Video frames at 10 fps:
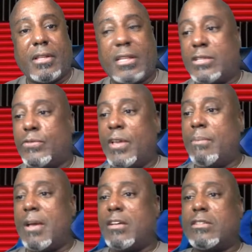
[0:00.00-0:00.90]
This
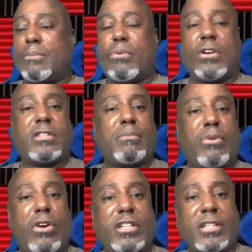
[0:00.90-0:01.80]
female supports
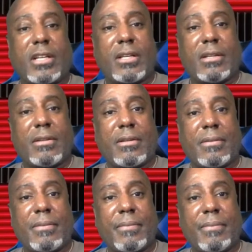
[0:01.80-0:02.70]
abortion,
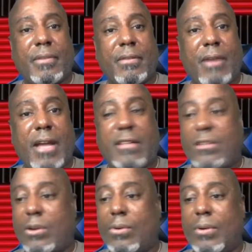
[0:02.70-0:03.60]
right?
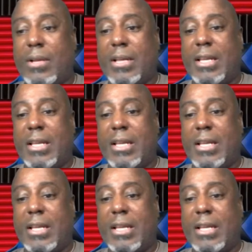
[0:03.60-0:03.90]
So